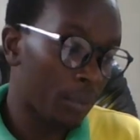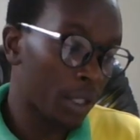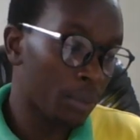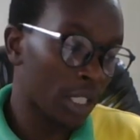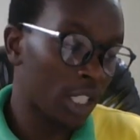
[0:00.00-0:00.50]

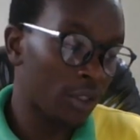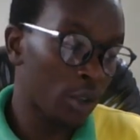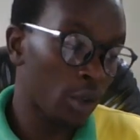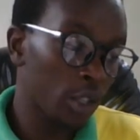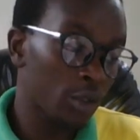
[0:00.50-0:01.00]

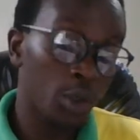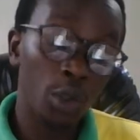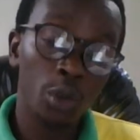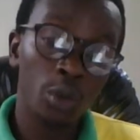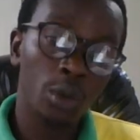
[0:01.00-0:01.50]
perspective drawings
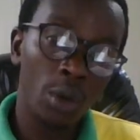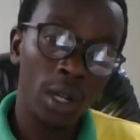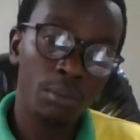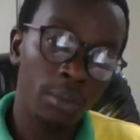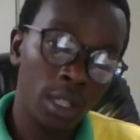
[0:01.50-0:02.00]
to use a
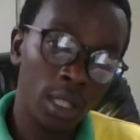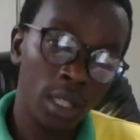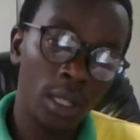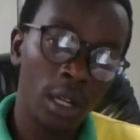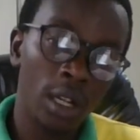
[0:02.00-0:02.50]

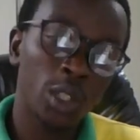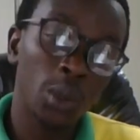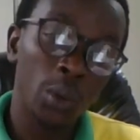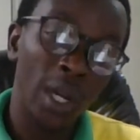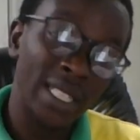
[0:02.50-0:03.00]
1B
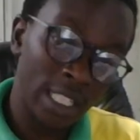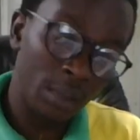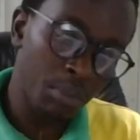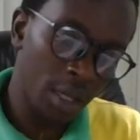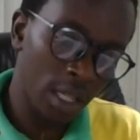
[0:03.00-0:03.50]
to a
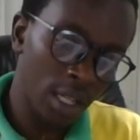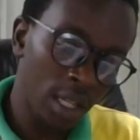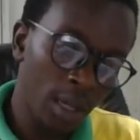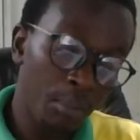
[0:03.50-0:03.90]
6B